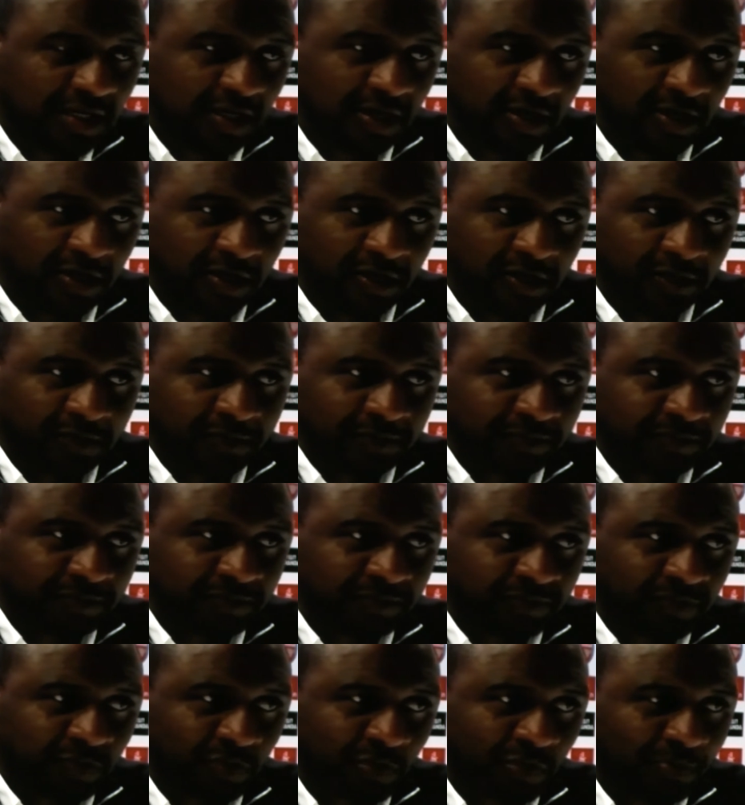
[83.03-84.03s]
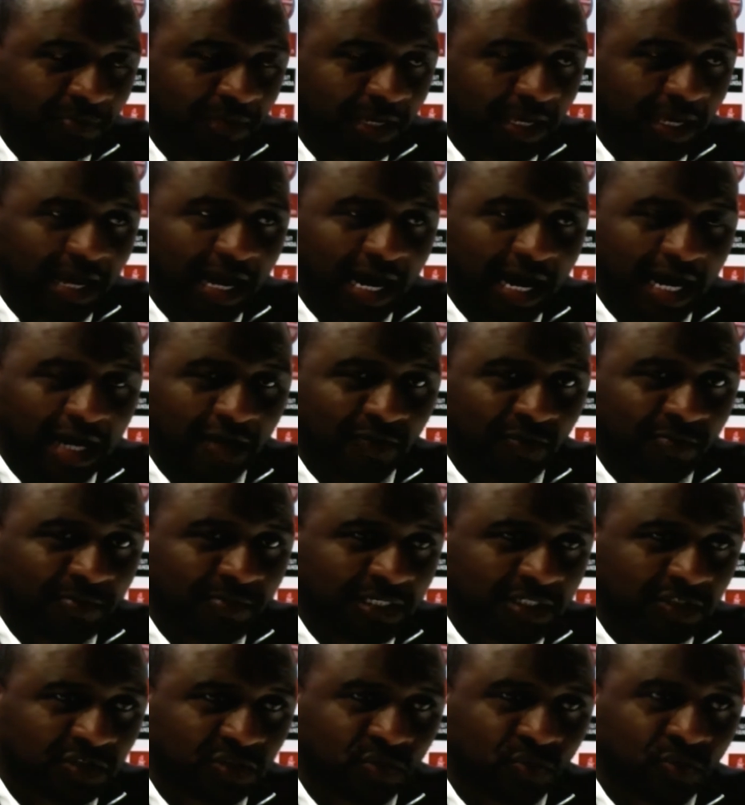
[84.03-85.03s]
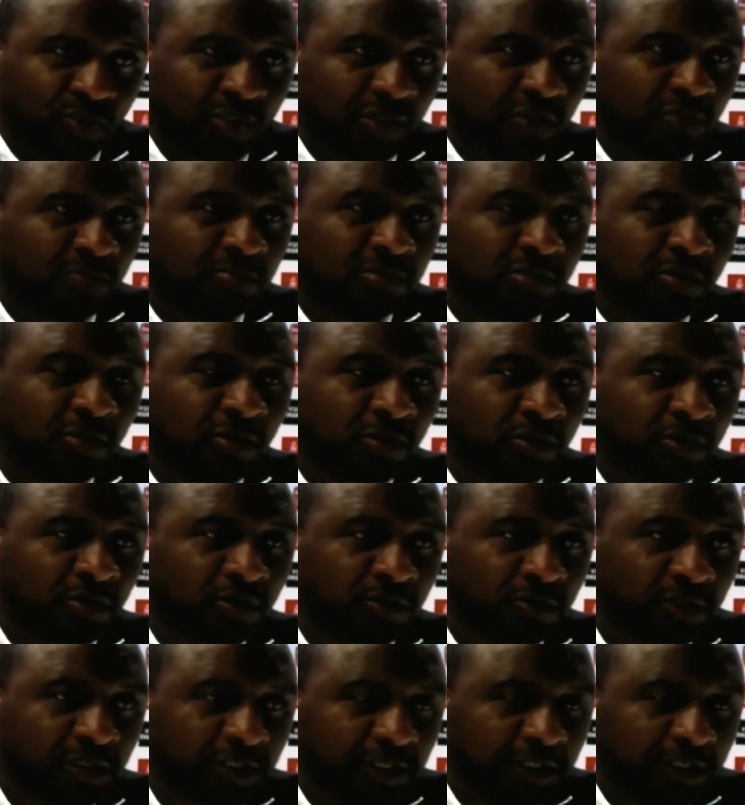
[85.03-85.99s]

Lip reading: We play high, we managed to win the ball.